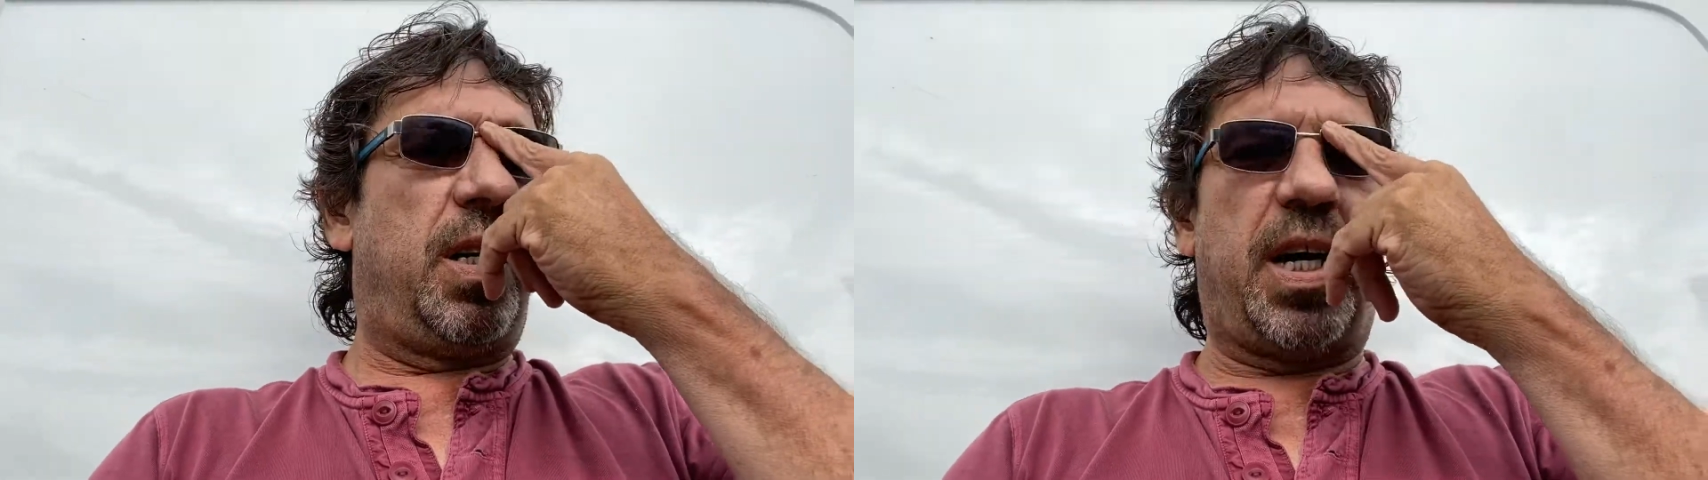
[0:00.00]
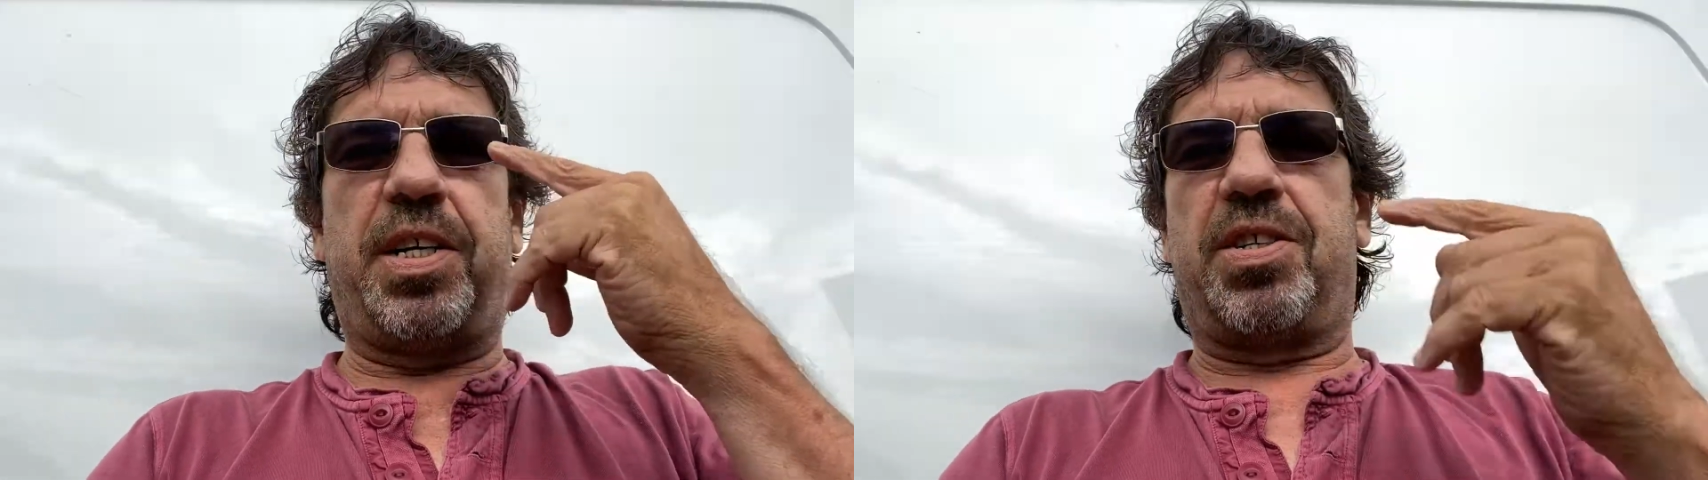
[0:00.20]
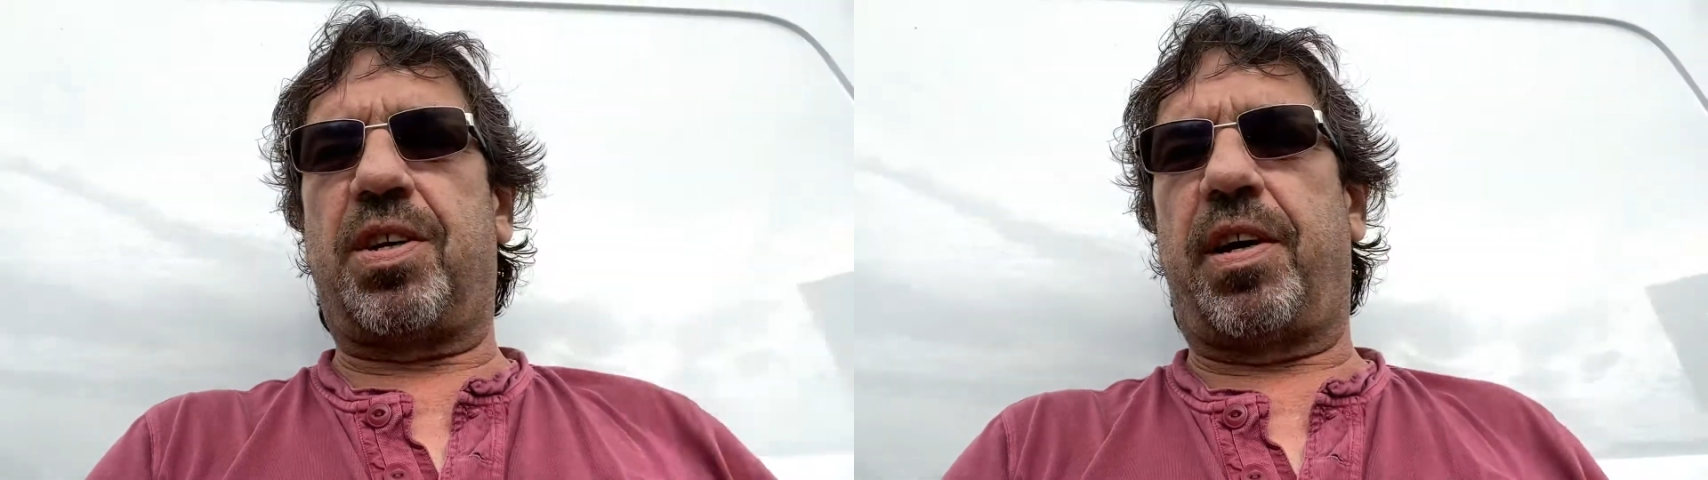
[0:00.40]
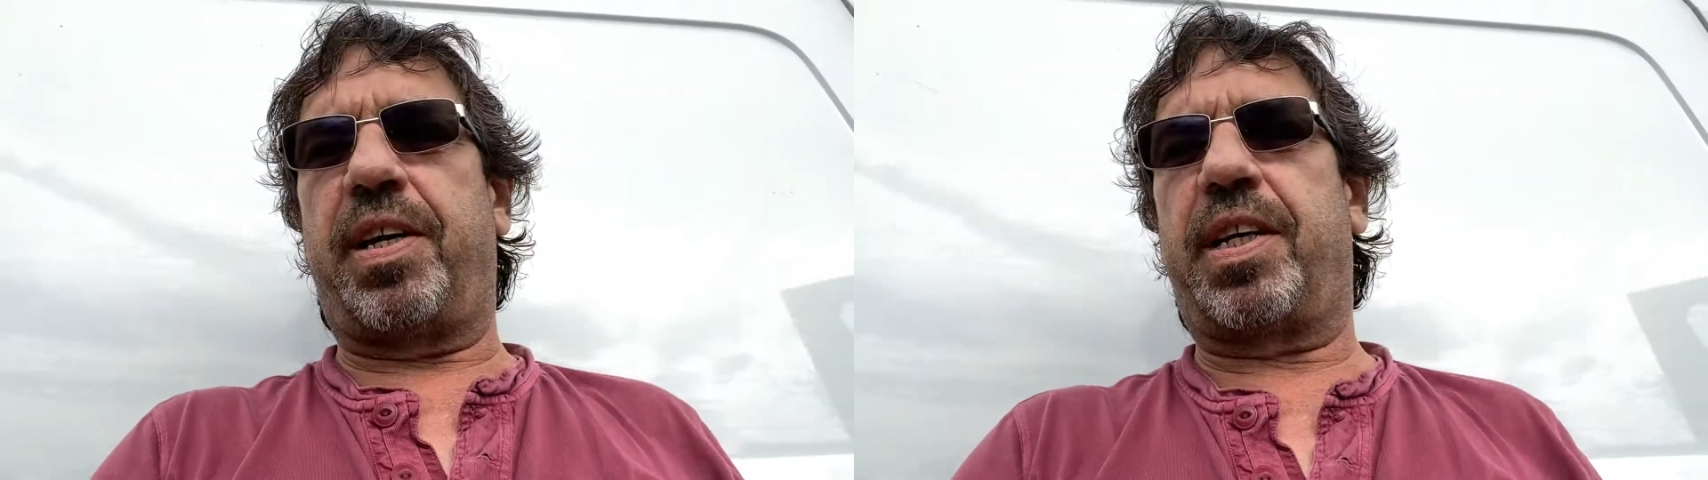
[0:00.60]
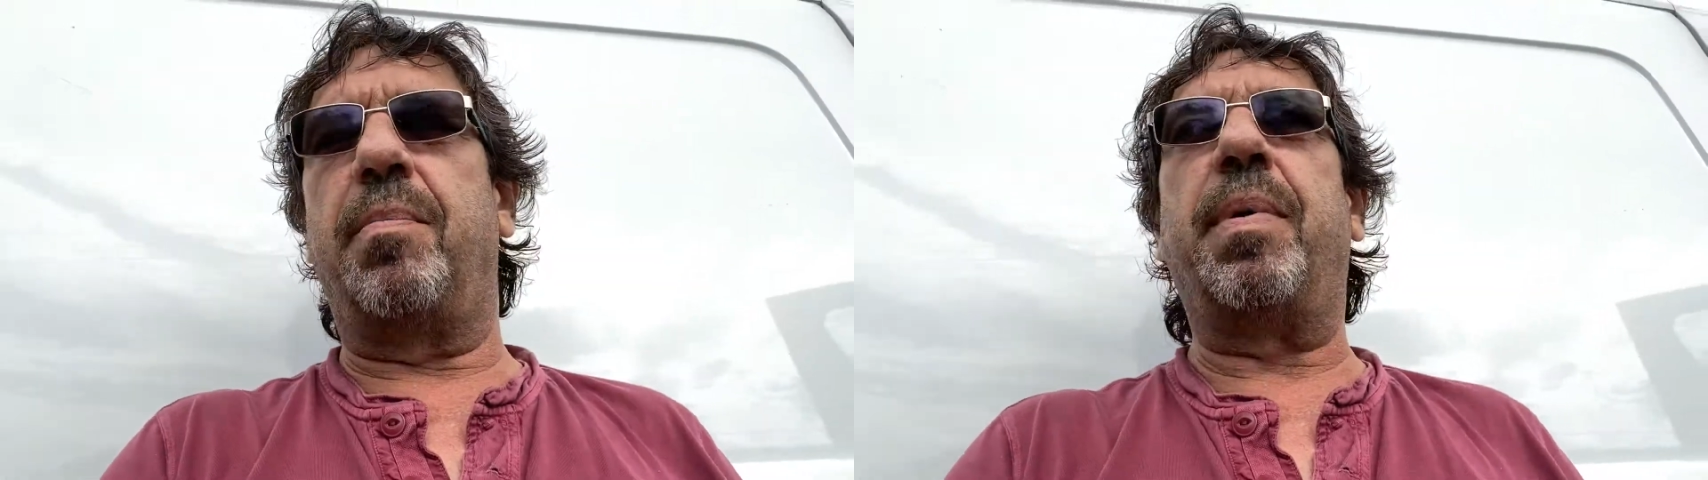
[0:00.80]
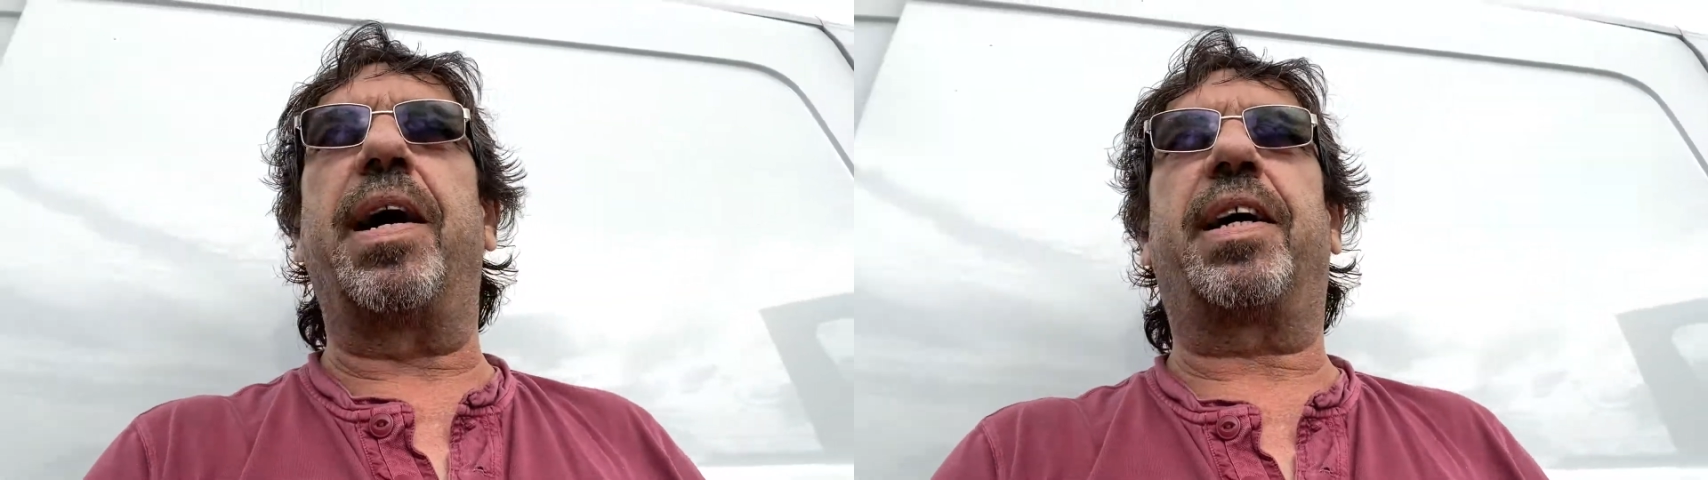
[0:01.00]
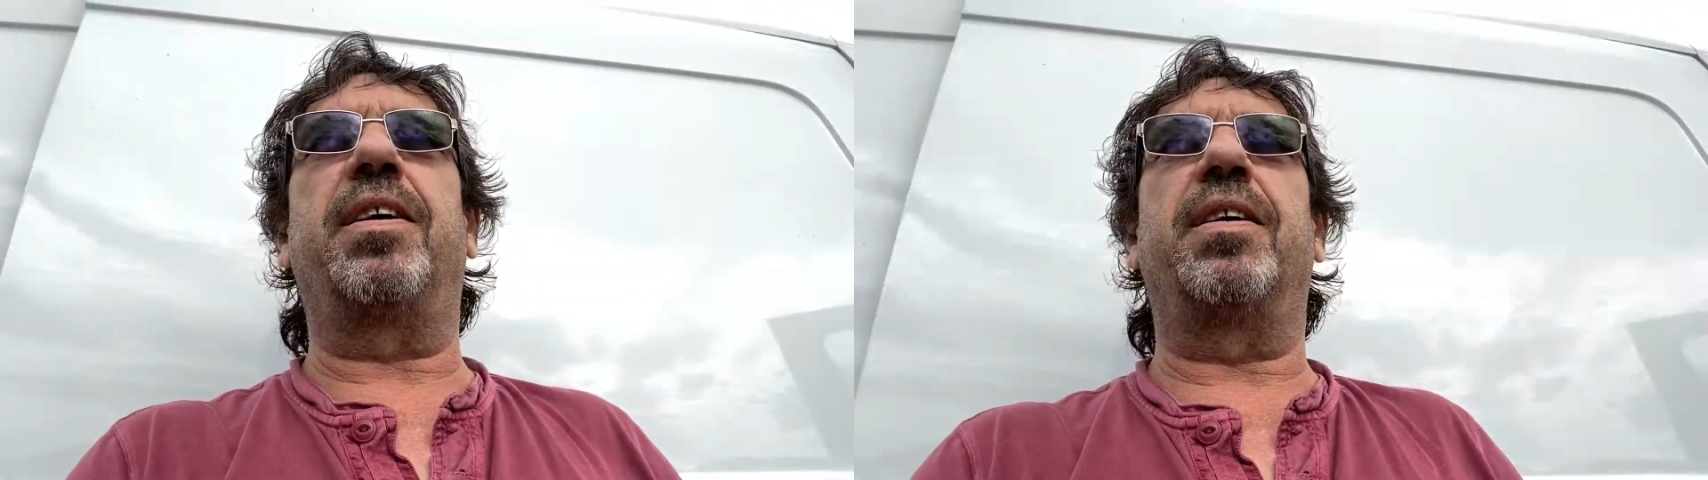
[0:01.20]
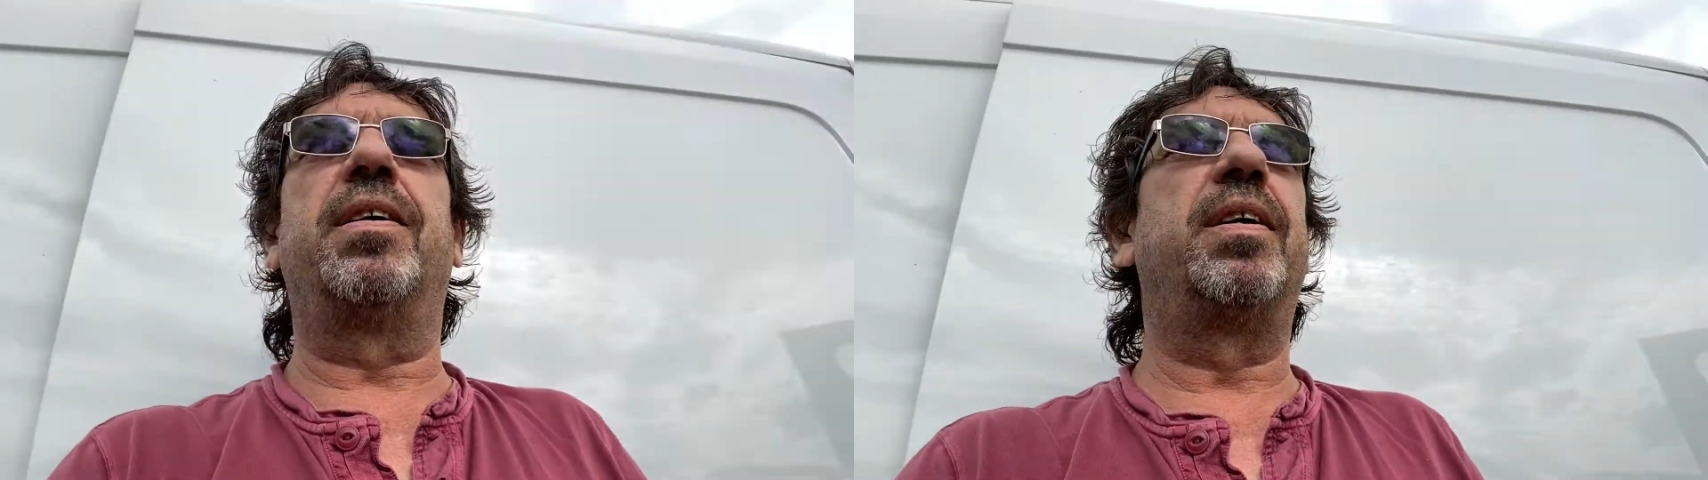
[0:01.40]
I just thought I'd come back
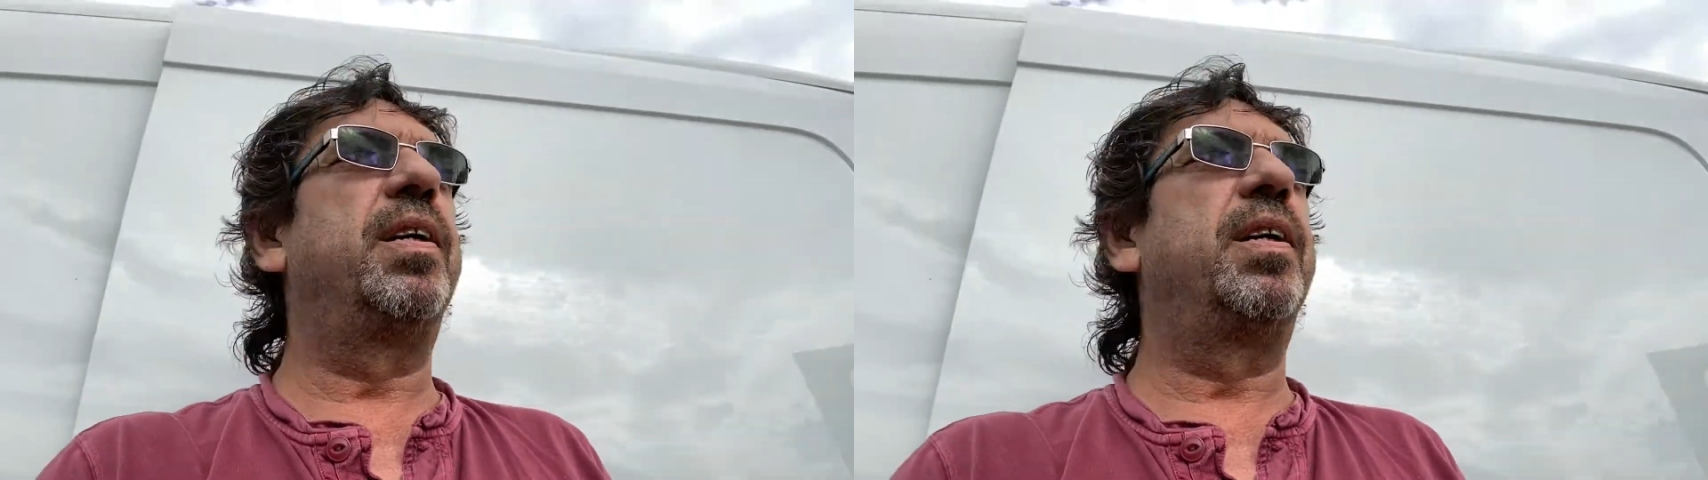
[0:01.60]
here.